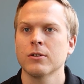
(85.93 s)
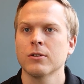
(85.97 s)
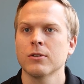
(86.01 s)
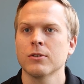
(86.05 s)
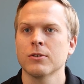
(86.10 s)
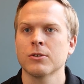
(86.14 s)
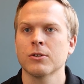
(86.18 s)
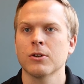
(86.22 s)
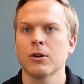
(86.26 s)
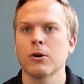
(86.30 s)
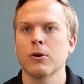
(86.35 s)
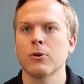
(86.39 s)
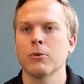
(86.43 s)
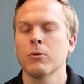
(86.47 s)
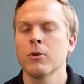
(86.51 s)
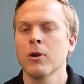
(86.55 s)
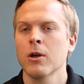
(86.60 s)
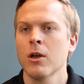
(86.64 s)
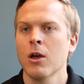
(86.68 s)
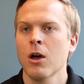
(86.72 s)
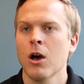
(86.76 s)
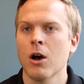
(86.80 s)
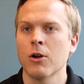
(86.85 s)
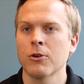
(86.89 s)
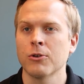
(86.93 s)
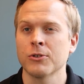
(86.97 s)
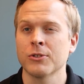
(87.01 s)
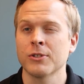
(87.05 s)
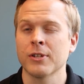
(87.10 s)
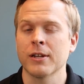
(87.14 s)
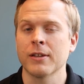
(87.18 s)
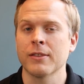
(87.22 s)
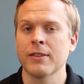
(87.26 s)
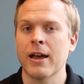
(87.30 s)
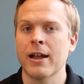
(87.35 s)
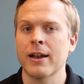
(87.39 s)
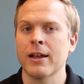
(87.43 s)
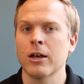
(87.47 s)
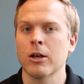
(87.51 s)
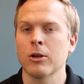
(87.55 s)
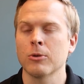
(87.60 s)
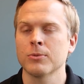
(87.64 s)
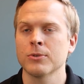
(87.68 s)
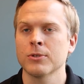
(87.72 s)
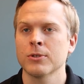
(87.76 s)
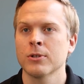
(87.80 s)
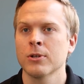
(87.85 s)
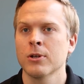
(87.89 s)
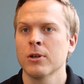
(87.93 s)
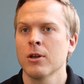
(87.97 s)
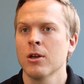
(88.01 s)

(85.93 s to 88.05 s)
So understanding that helps.